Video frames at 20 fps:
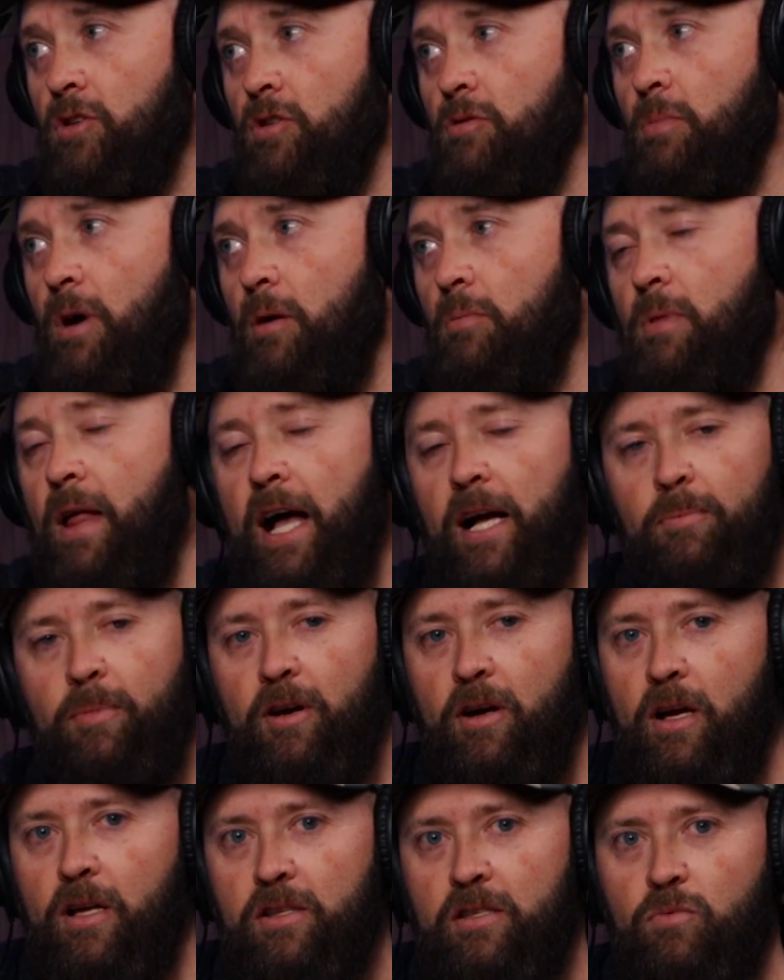to about black
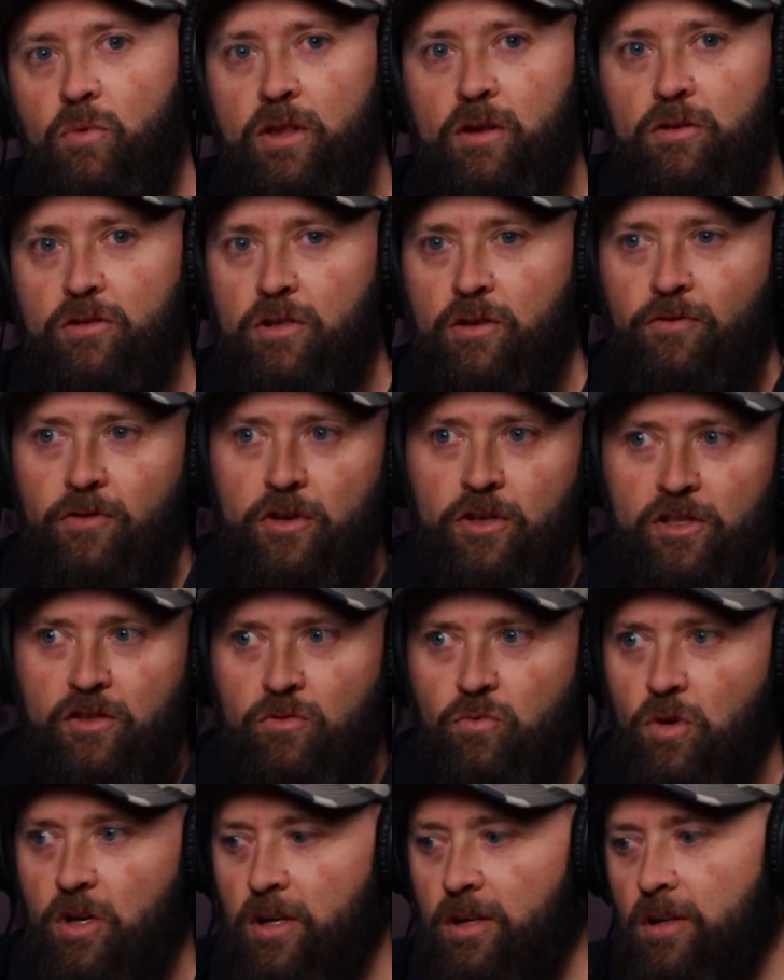bear hunts, whether it's your
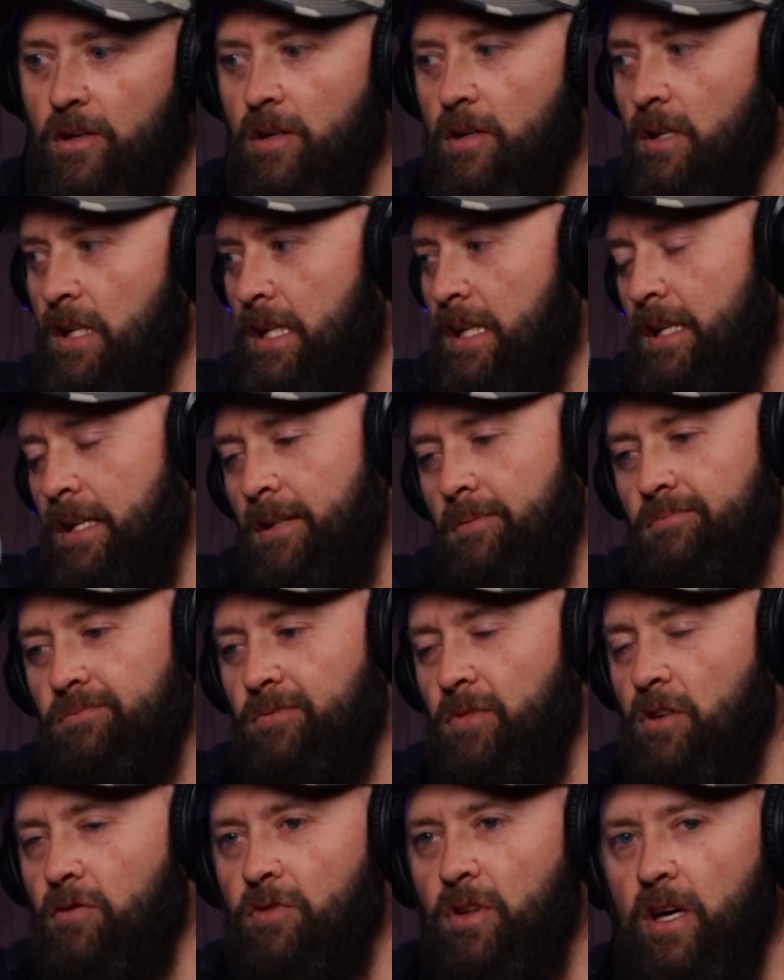first one or
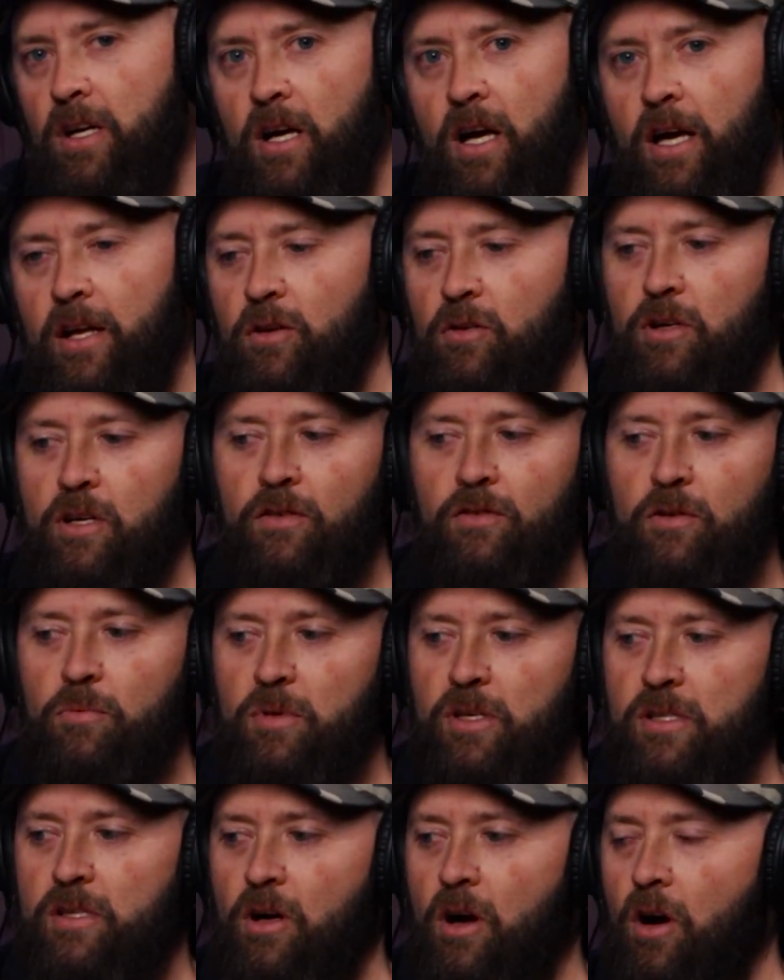you've done 100 of them,
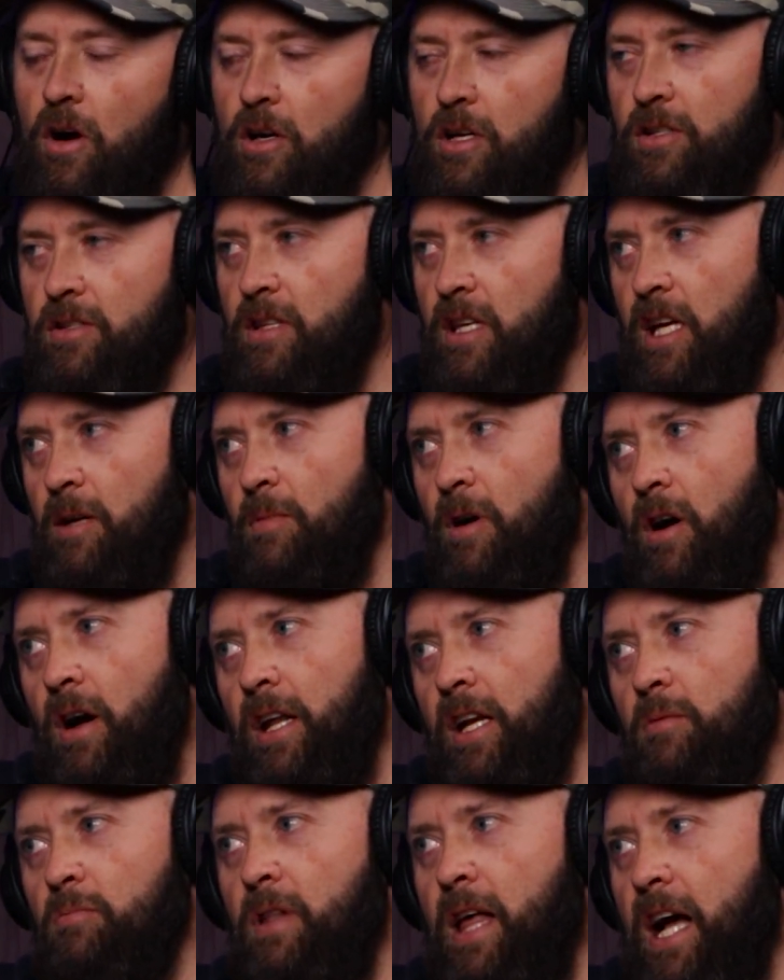is the hardest thing about
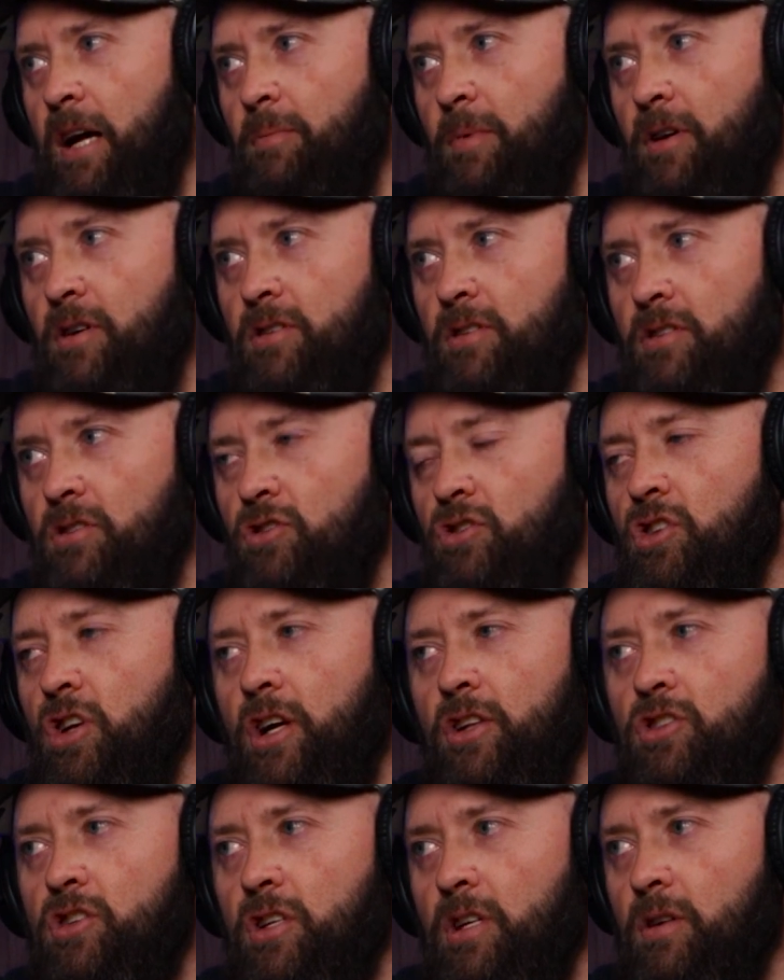hunting black bears is
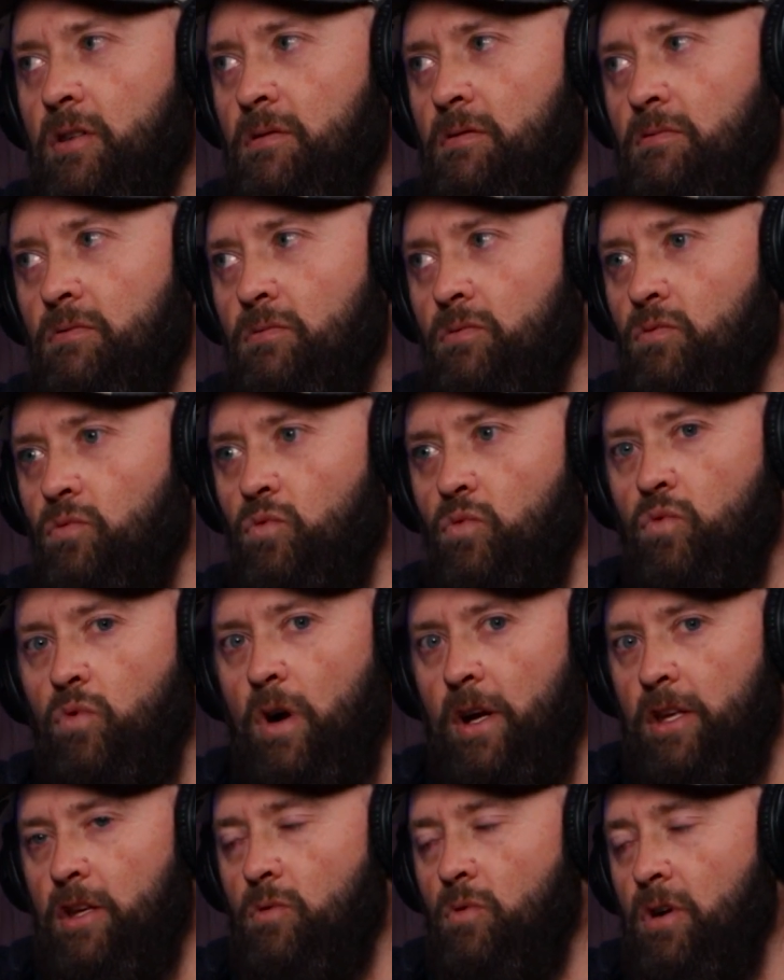judging
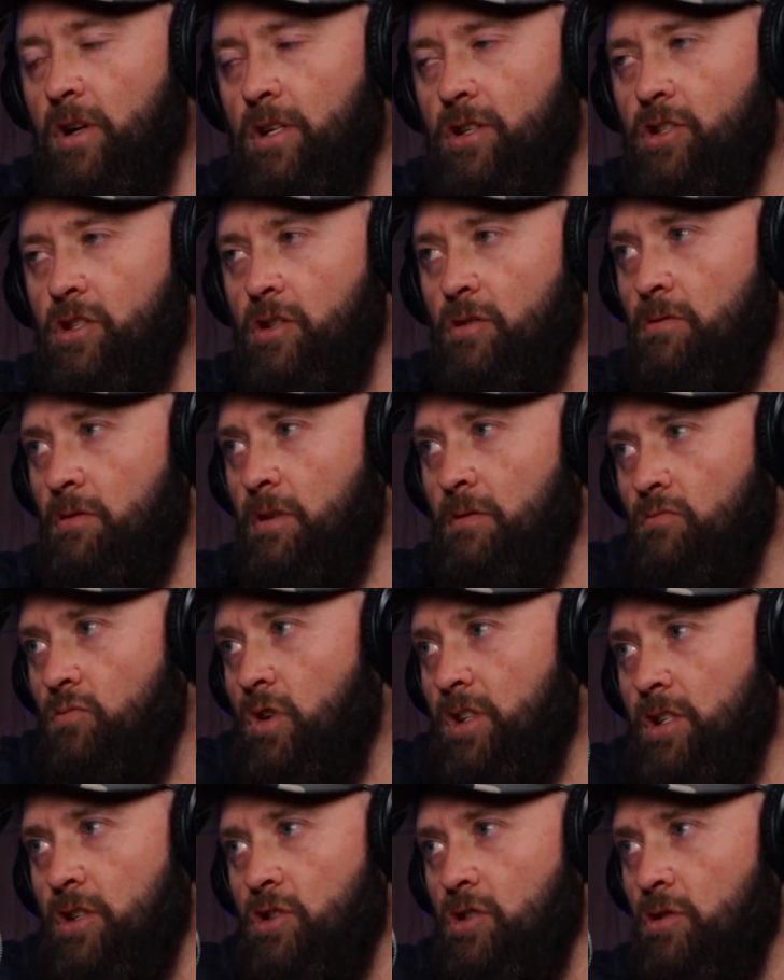what you want to shoot and
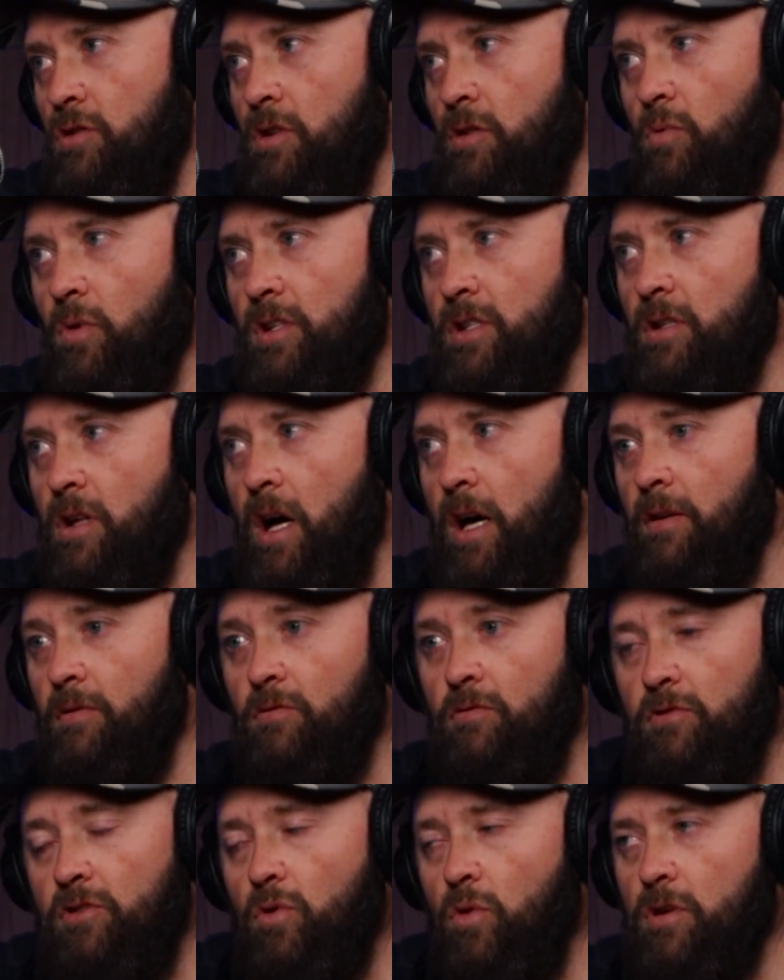what's a shooter and what's not,
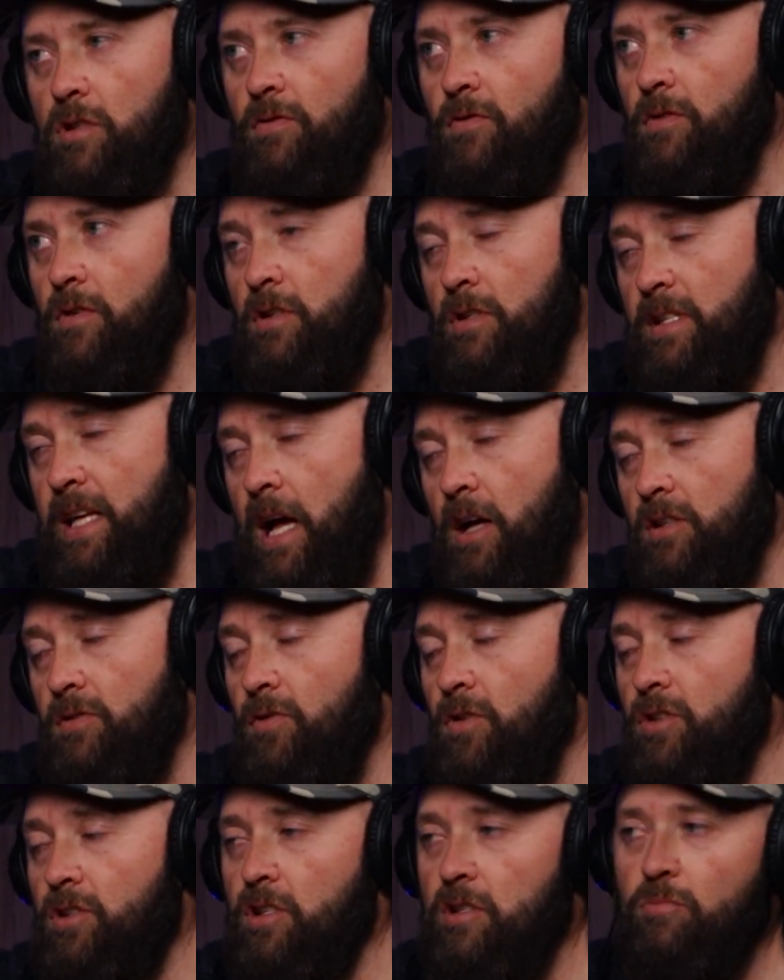and sows
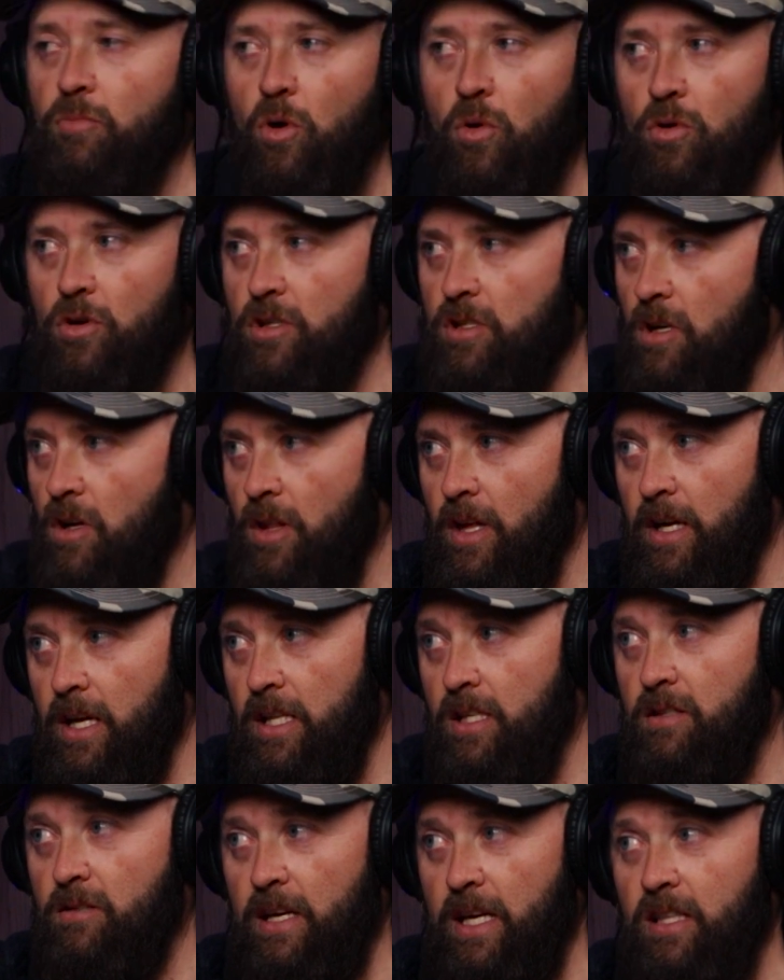versus boars and all that.
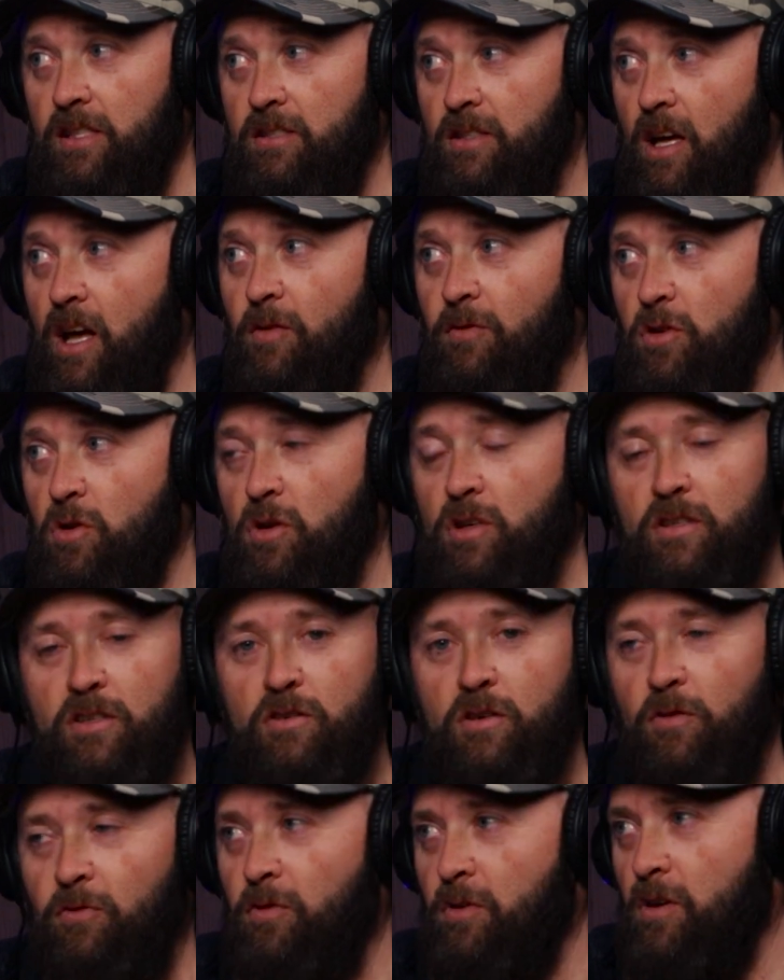It's tough. You can
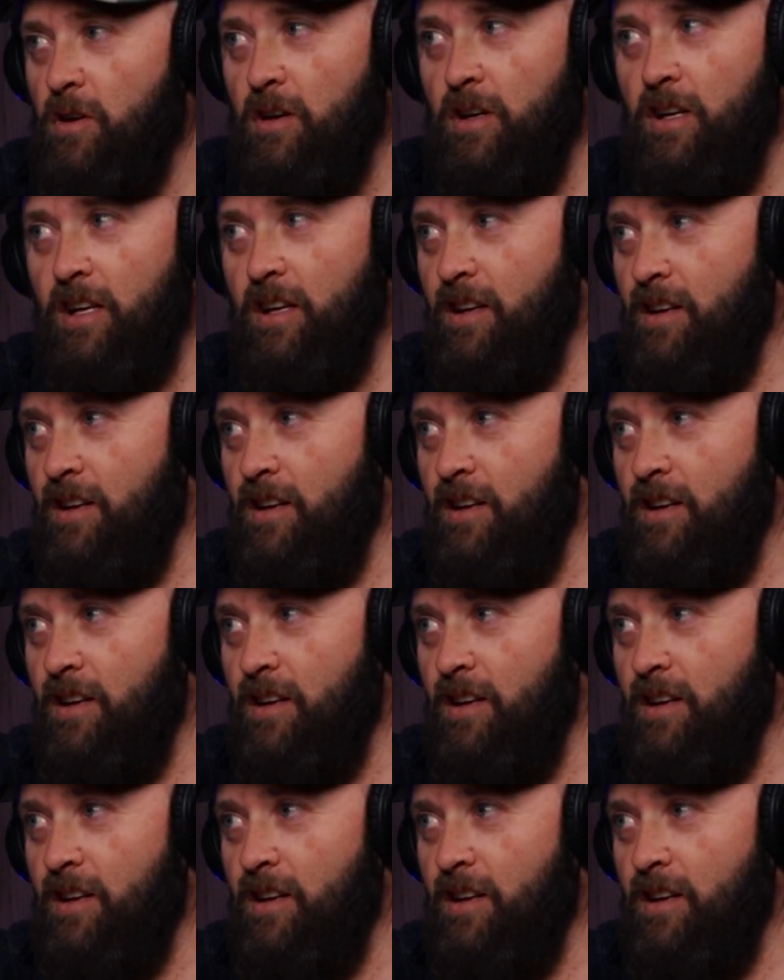do it for